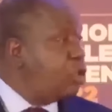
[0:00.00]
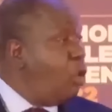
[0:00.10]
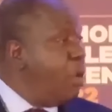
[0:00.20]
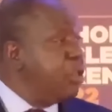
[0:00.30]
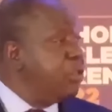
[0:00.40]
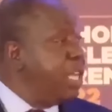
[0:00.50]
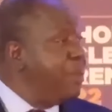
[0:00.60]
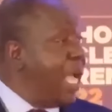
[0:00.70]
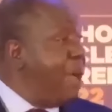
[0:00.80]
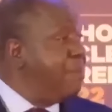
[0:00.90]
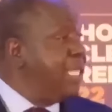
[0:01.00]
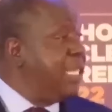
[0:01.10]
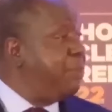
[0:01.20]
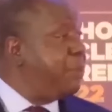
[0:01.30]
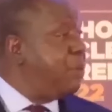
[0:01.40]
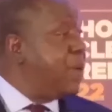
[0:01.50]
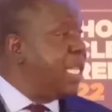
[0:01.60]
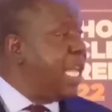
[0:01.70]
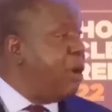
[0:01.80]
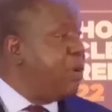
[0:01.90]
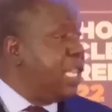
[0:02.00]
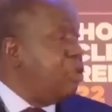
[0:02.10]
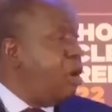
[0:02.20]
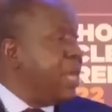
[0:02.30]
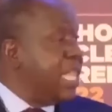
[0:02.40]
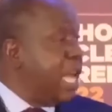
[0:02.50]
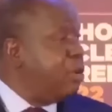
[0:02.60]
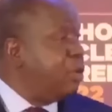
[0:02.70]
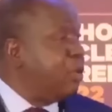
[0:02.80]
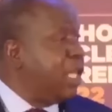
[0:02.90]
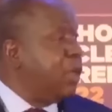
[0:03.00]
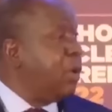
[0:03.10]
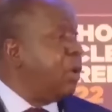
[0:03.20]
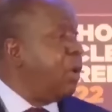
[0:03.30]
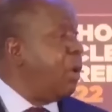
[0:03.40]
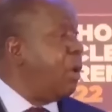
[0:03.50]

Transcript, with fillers: So when do they become deep? When they are with you or when they are not with you?